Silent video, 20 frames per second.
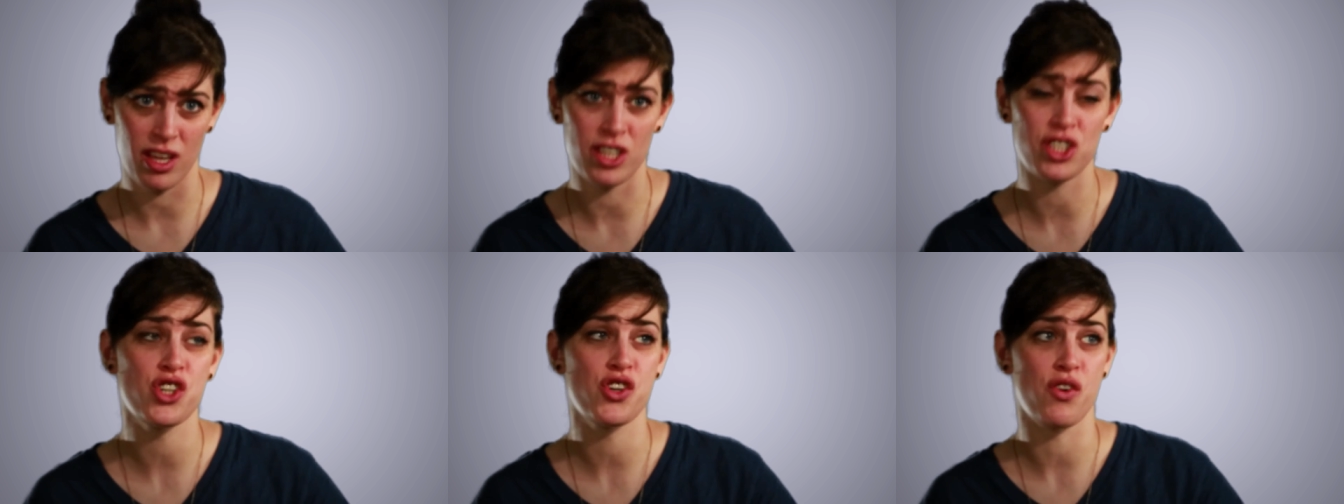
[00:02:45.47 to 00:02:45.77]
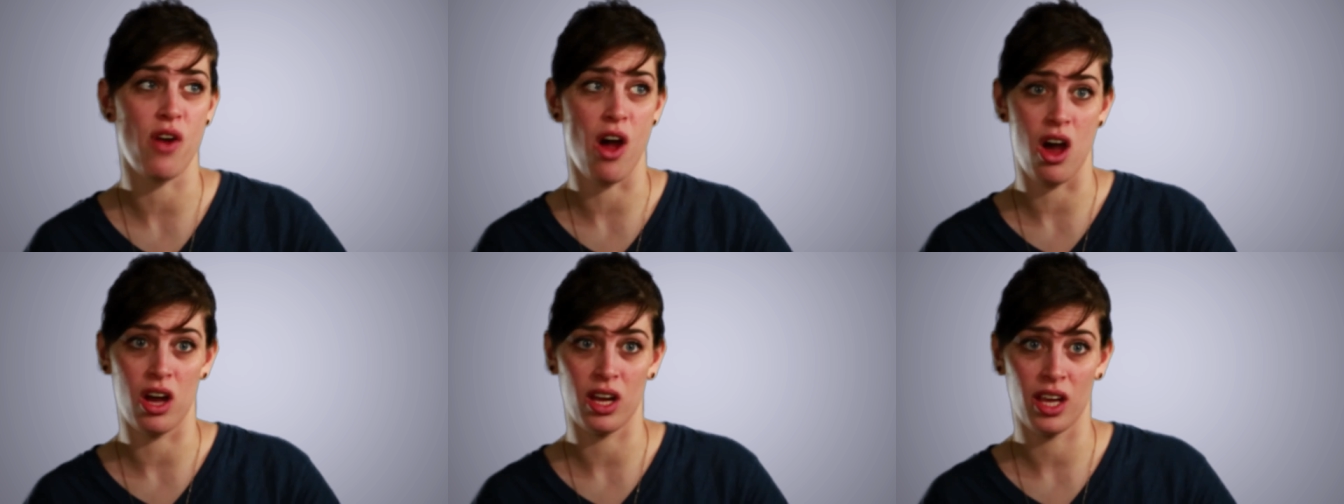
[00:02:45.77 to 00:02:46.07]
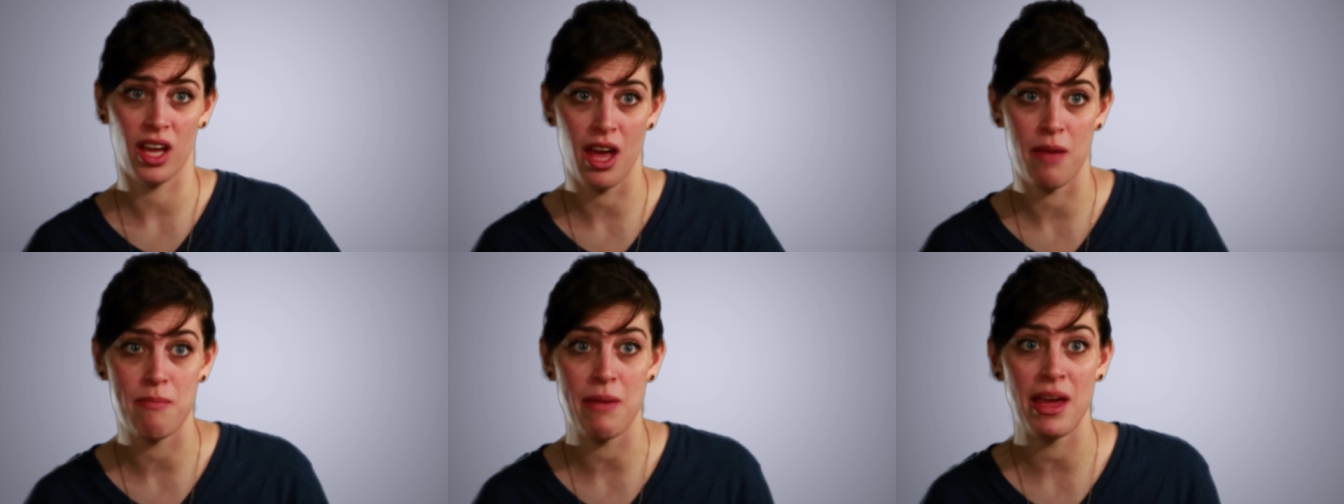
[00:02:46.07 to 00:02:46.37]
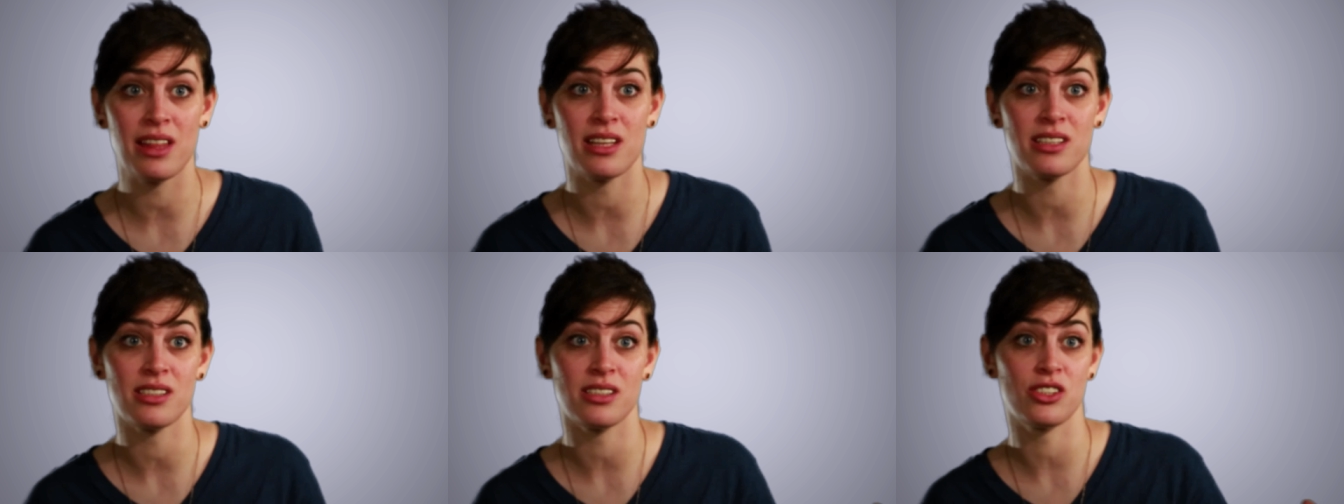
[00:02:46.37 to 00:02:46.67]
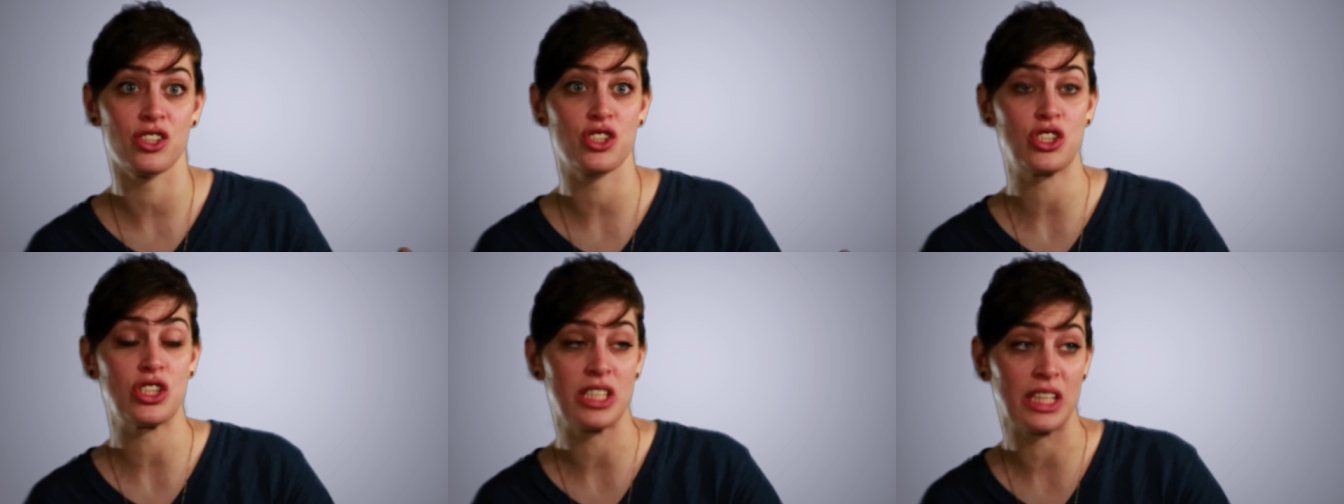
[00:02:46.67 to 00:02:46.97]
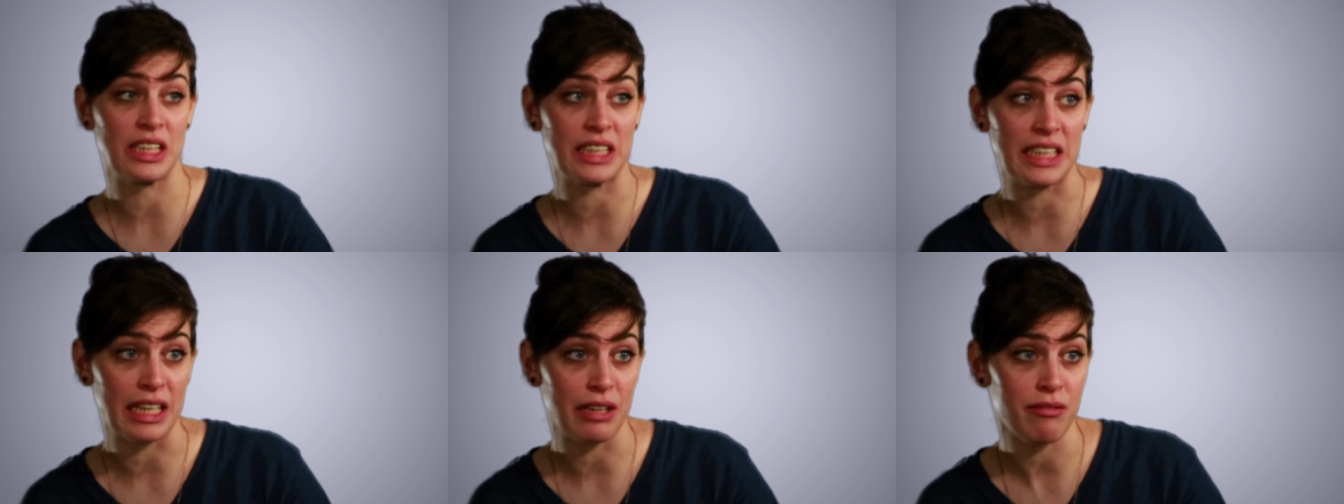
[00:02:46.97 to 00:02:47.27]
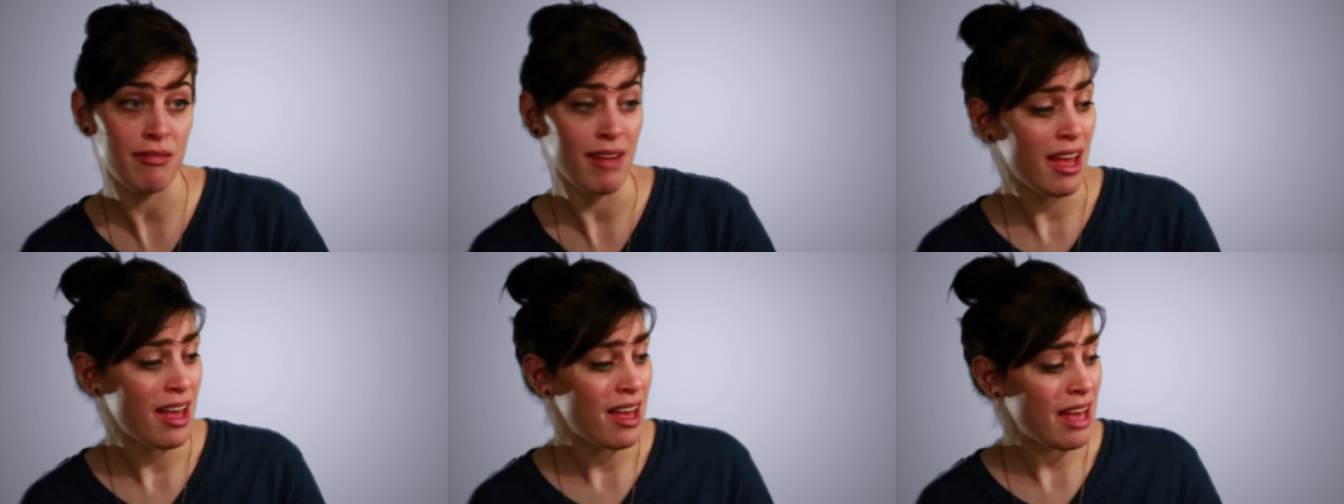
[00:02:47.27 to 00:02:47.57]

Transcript: and strong and make the decision to leave